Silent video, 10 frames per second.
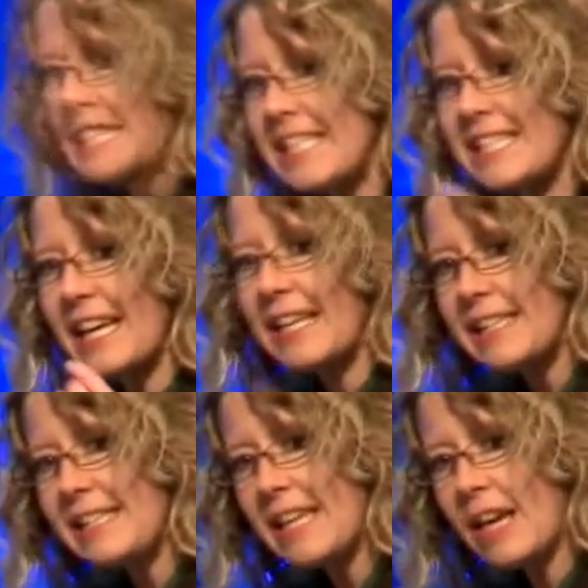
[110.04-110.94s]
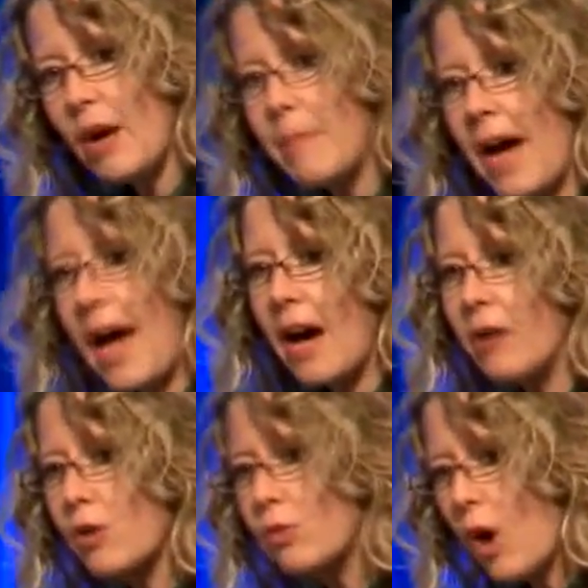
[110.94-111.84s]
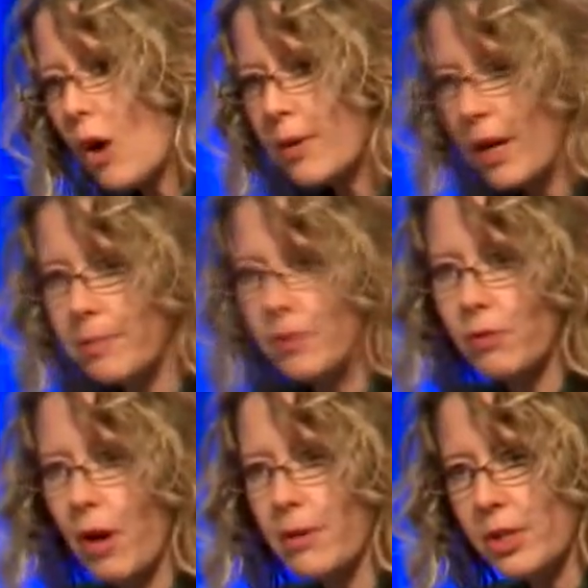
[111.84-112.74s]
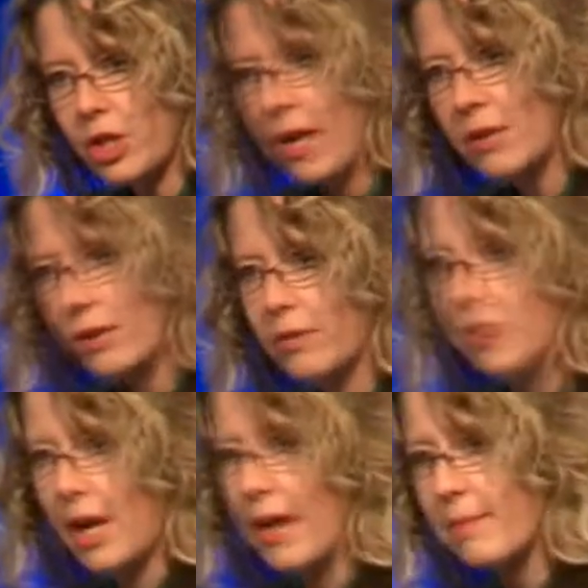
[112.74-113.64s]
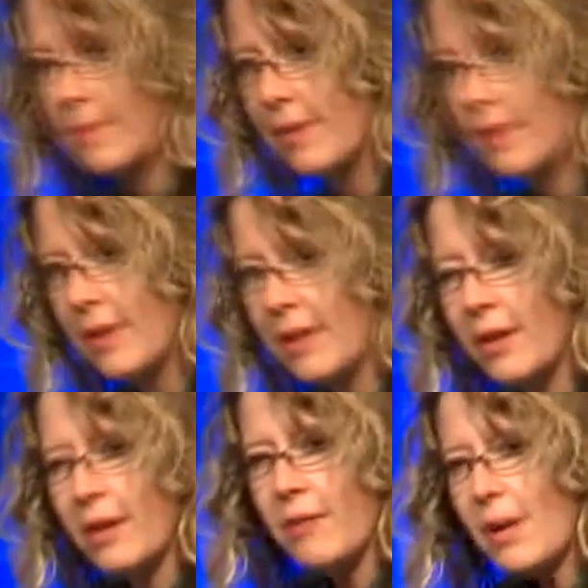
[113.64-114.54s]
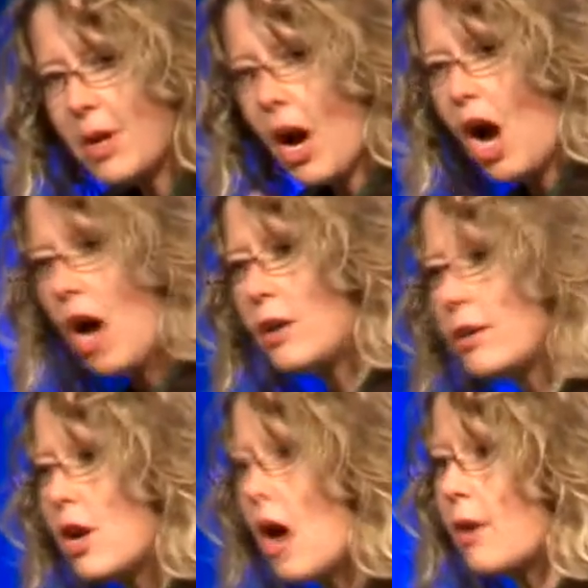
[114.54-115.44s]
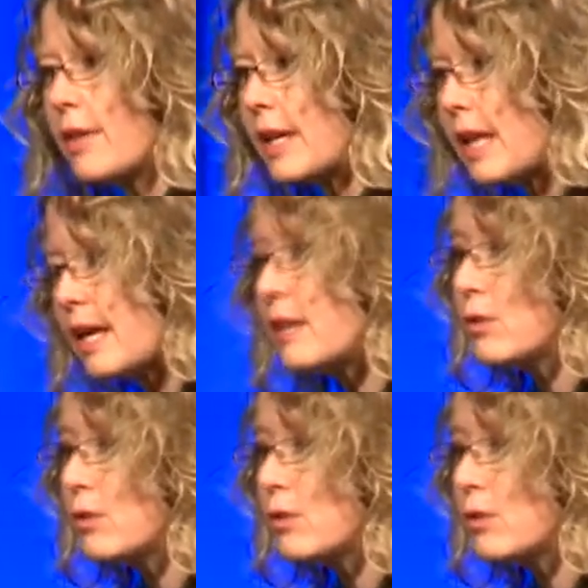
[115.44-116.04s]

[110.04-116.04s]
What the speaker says: this idea about how grown-ups grow and change over time. Right? We all know that kids